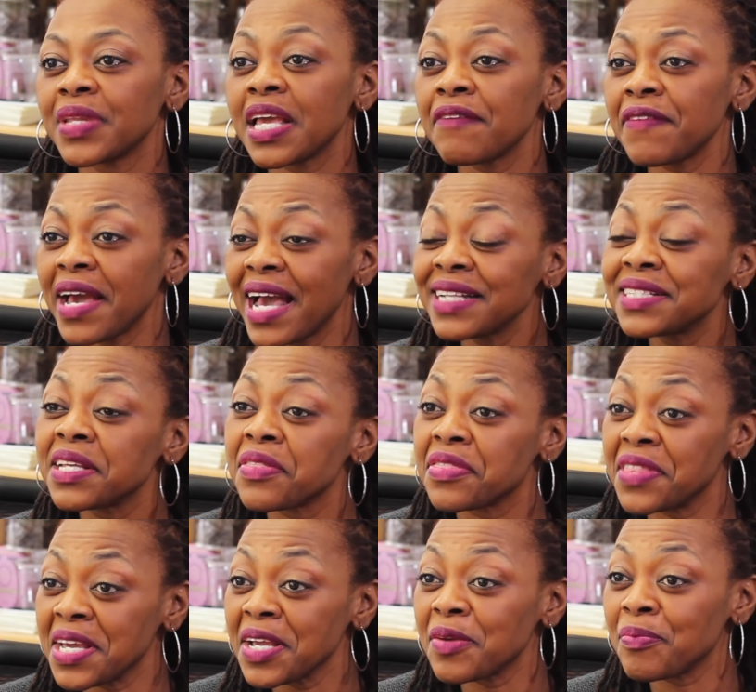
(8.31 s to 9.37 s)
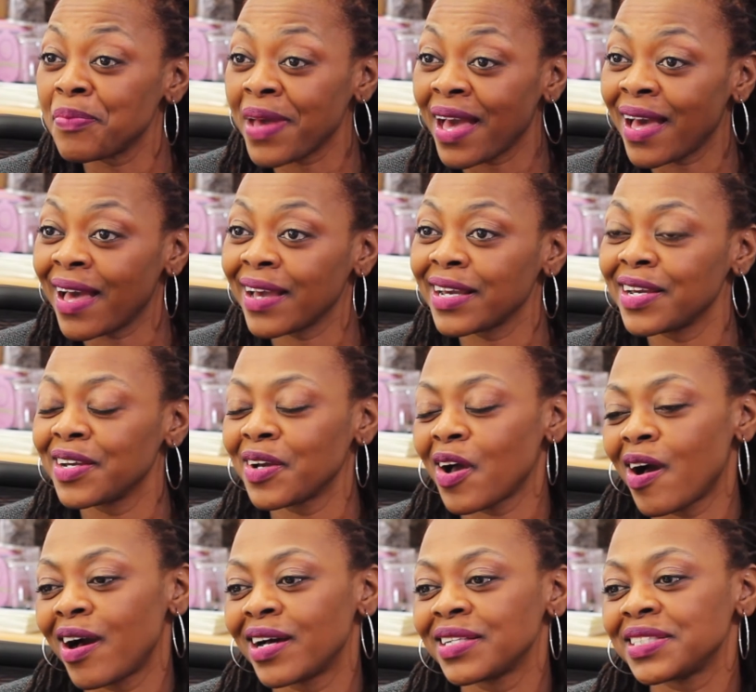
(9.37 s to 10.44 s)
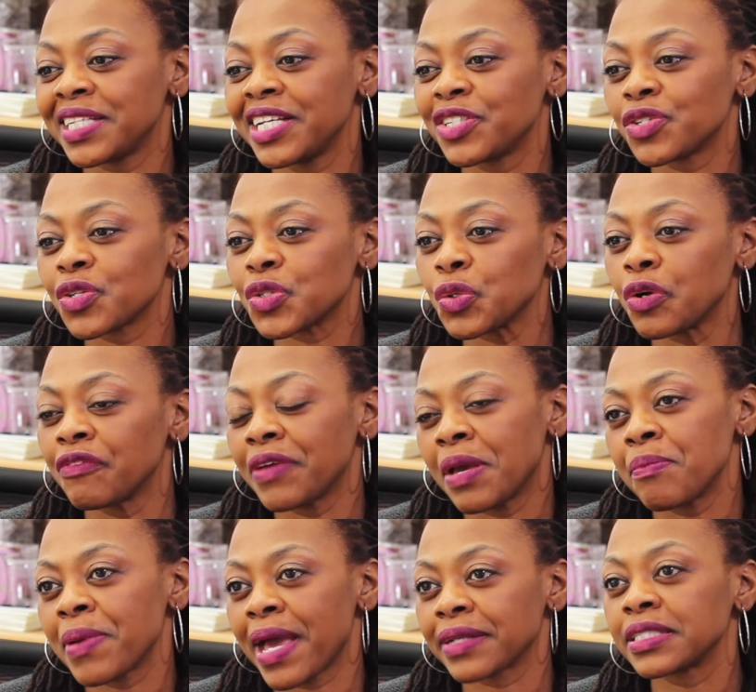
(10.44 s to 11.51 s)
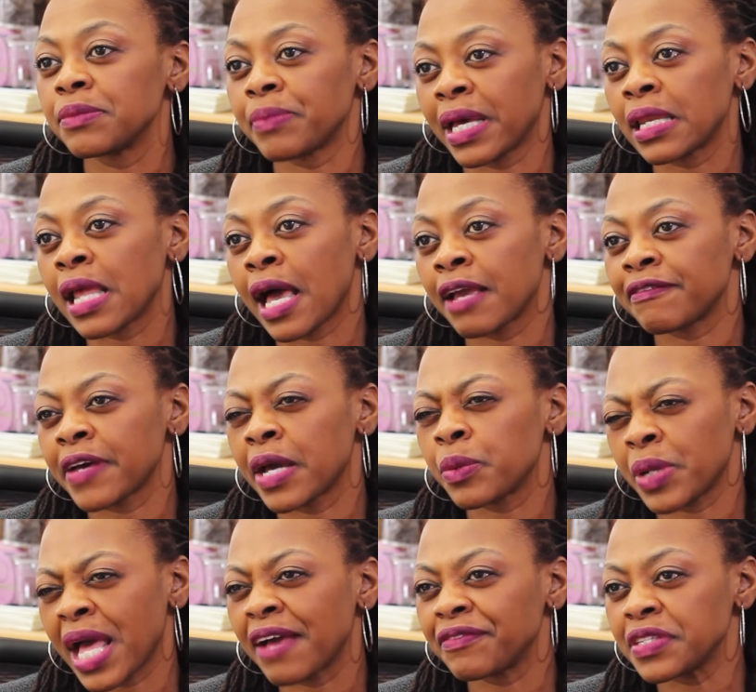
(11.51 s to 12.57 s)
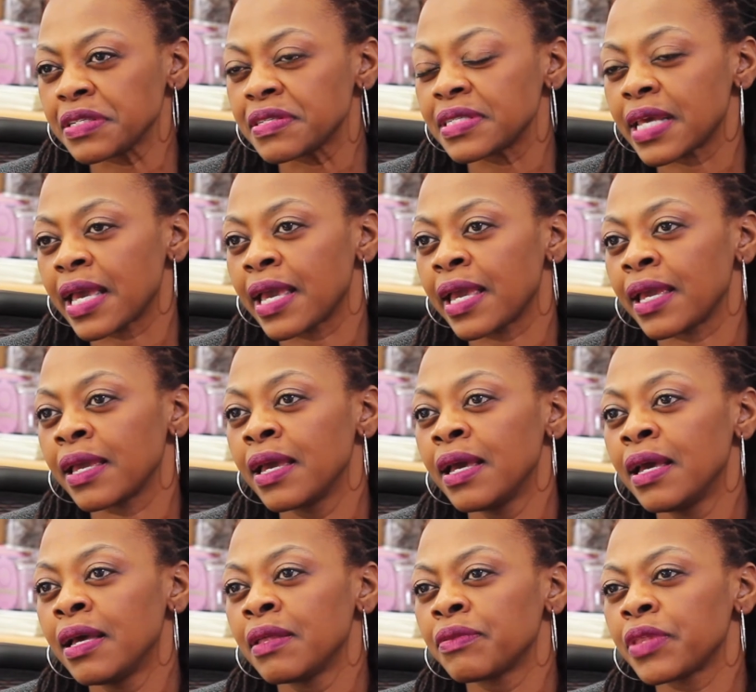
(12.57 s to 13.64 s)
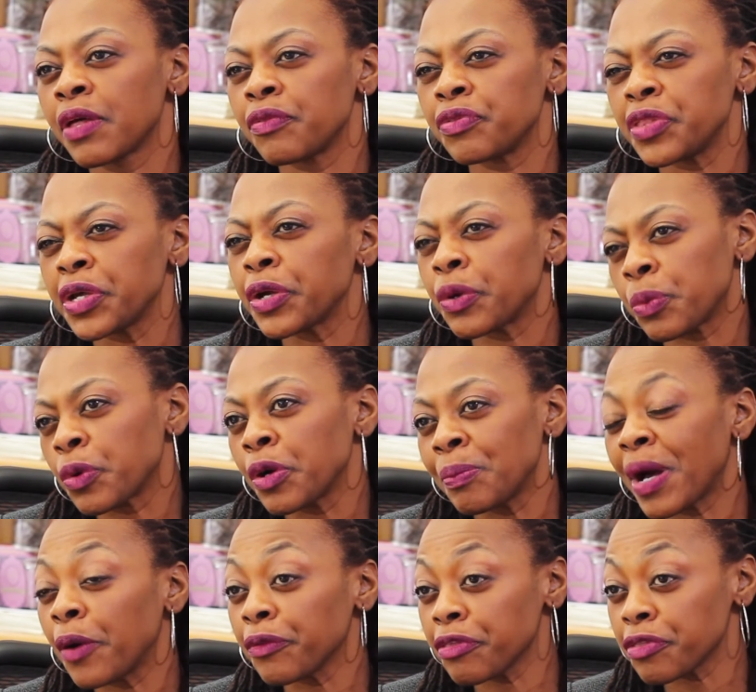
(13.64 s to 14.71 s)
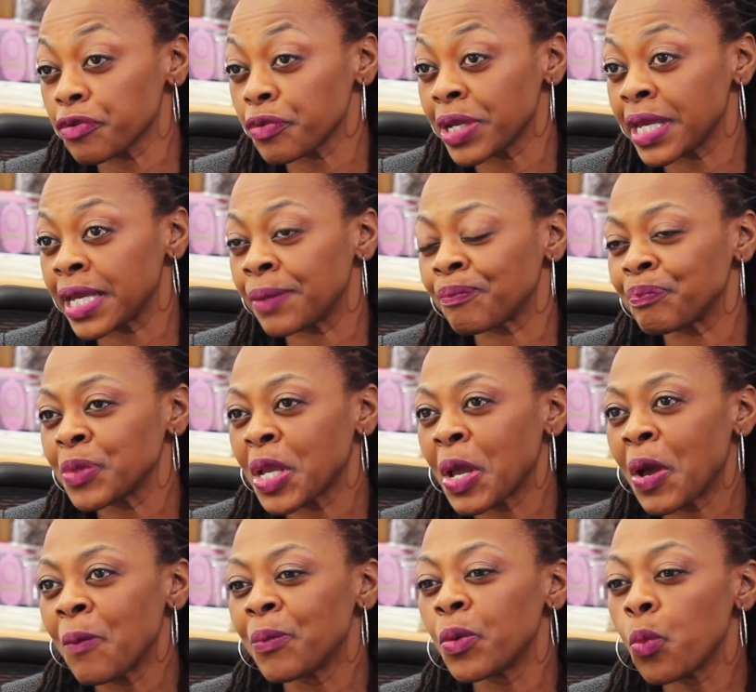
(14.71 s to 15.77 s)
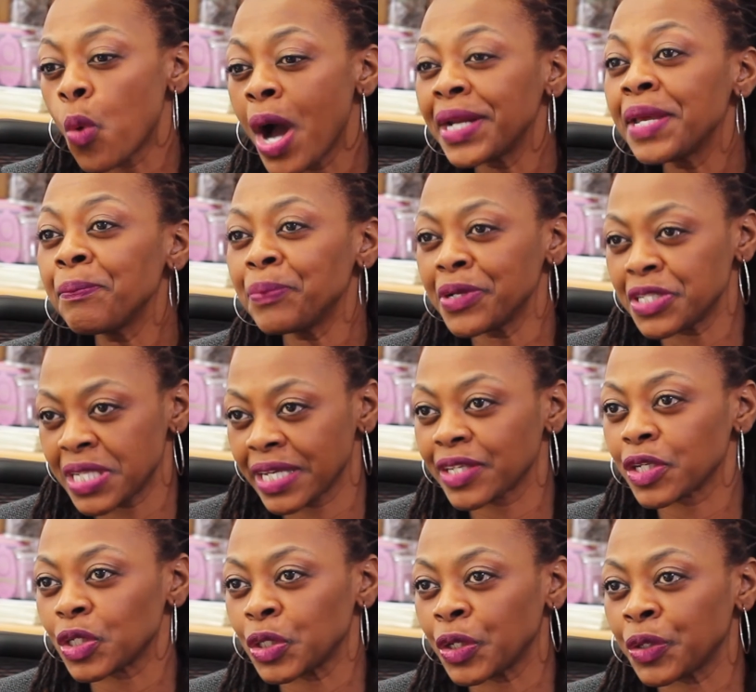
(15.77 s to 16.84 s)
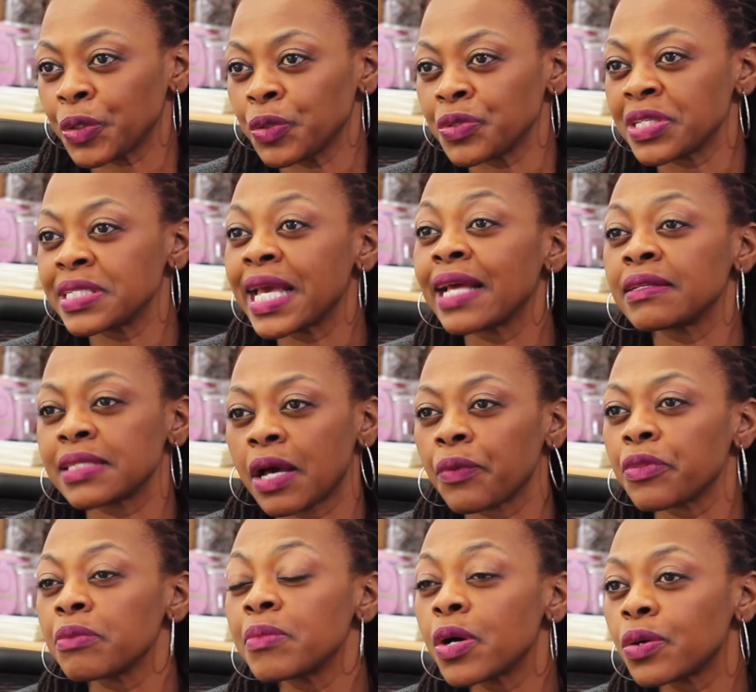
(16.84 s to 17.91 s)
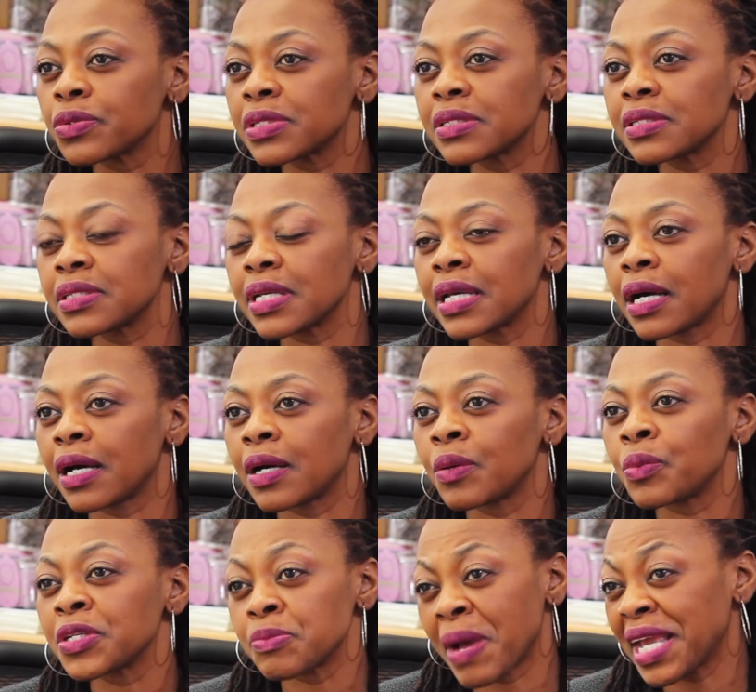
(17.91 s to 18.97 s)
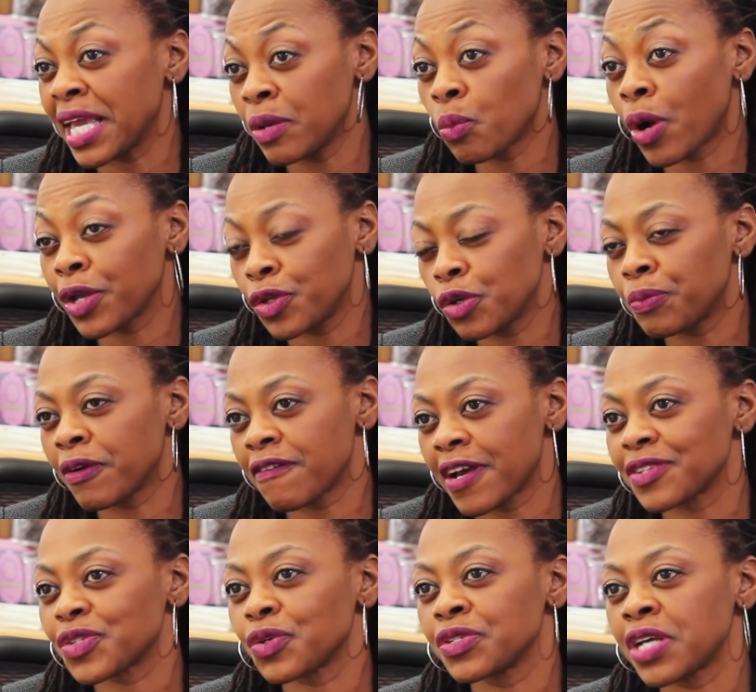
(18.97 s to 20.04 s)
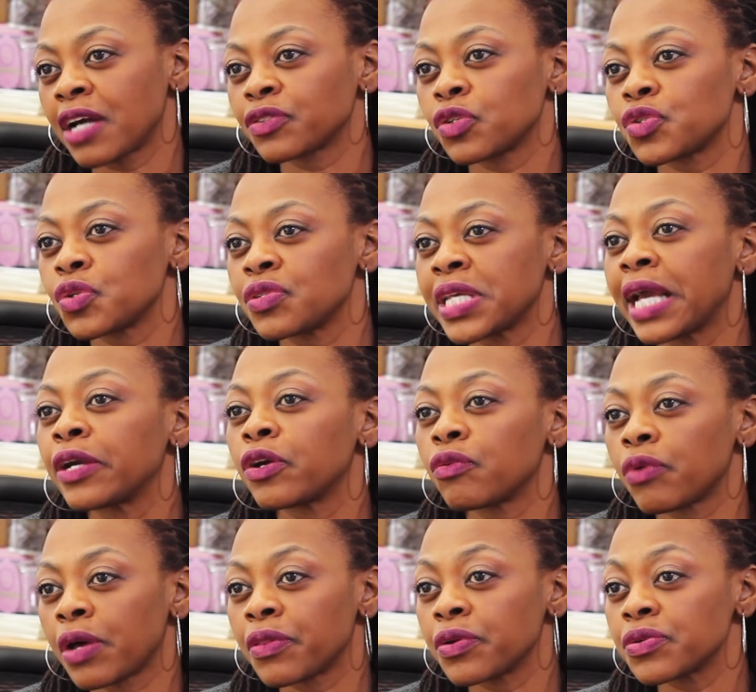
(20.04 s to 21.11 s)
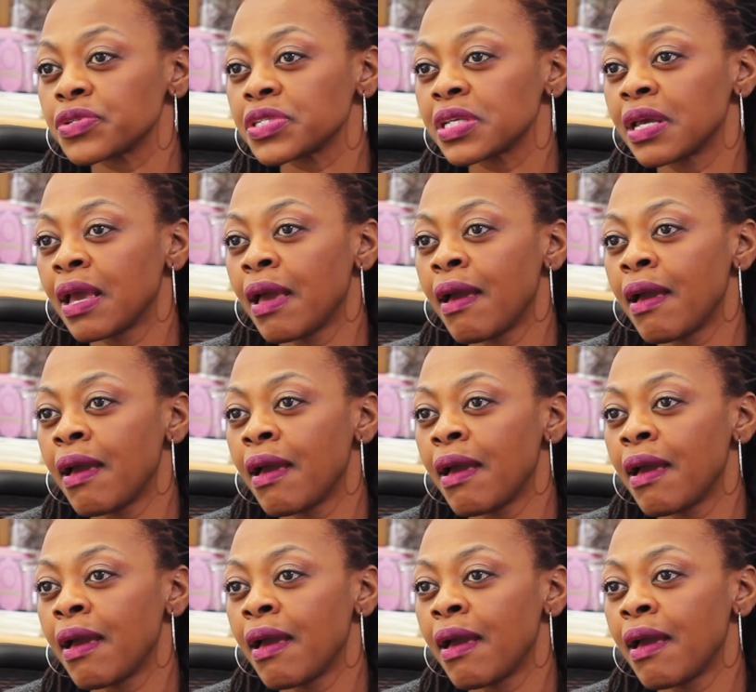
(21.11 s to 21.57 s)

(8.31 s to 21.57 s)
If I had to think back on teachers who have impacted my life, I would have to say that there were about three. But one in particular who stands out the most uh, was my NYU professor, Dr. Suzanne Carothers.